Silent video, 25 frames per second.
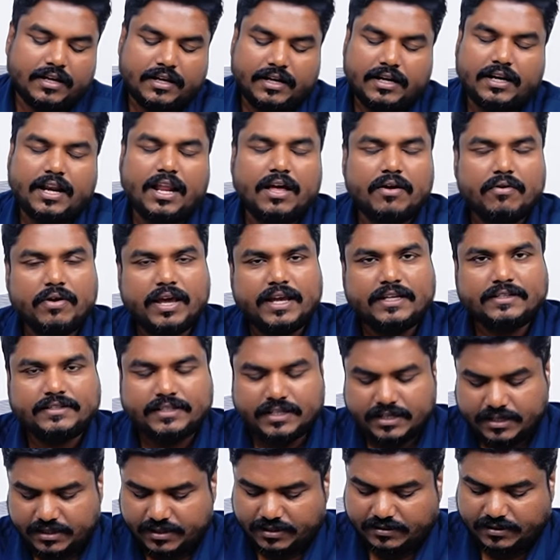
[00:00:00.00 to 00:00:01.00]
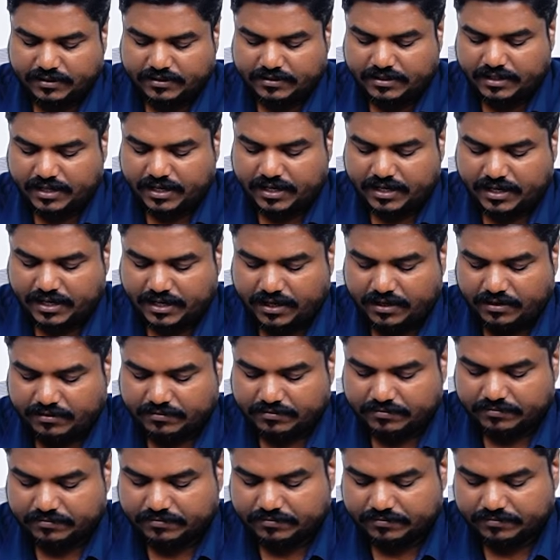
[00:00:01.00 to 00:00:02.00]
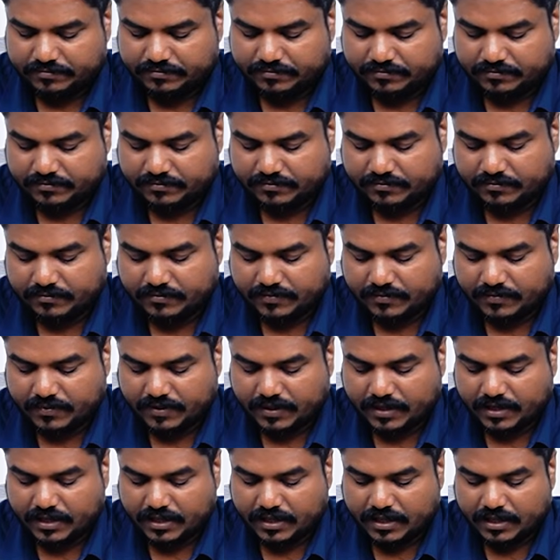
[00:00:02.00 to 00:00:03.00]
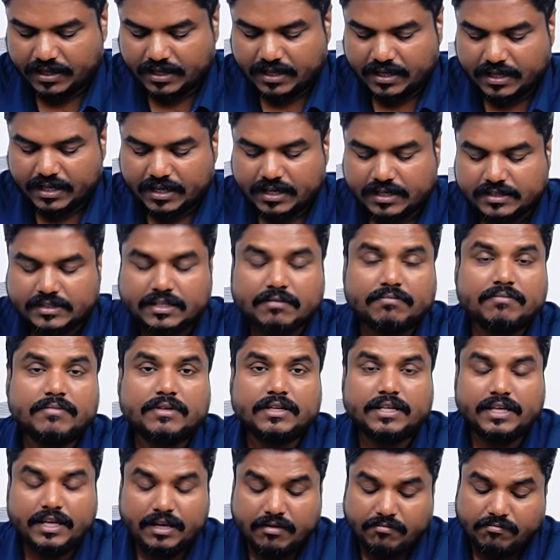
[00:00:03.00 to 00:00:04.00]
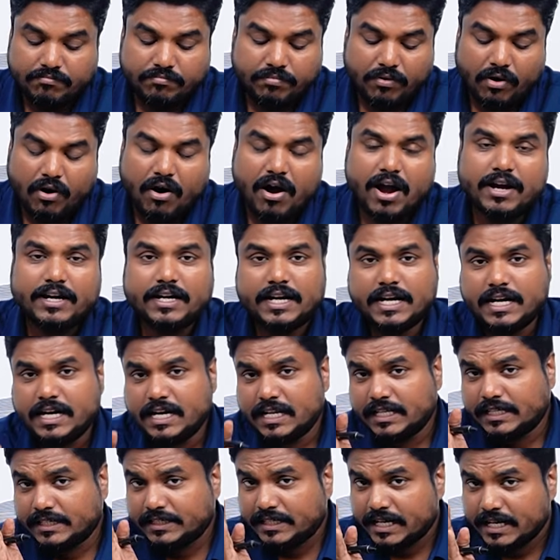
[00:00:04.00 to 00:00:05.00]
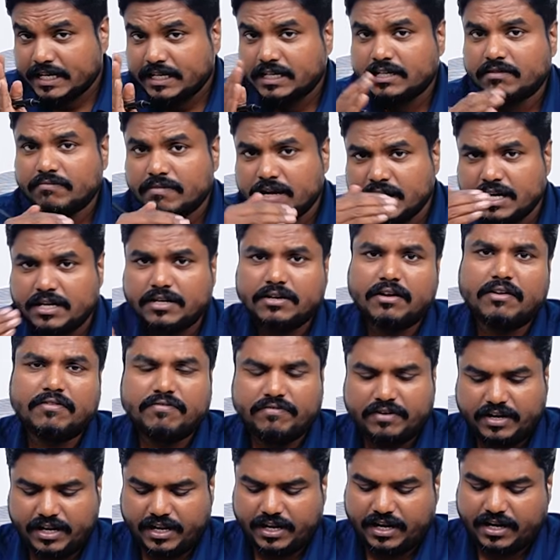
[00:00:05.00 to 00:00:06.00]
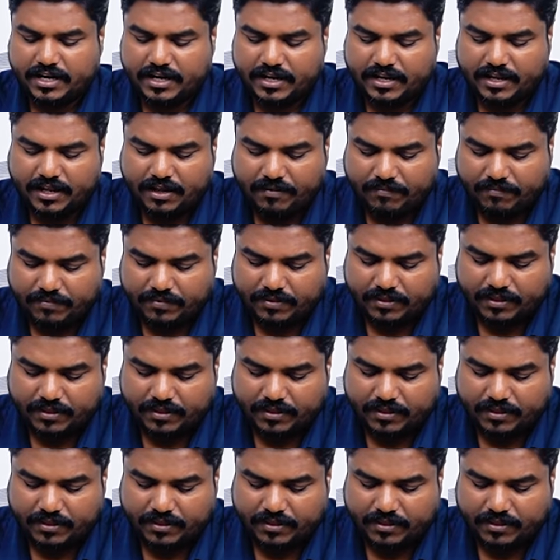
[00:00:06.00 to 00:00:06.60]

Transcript: Now I said this is DNA. Some important segment of DNA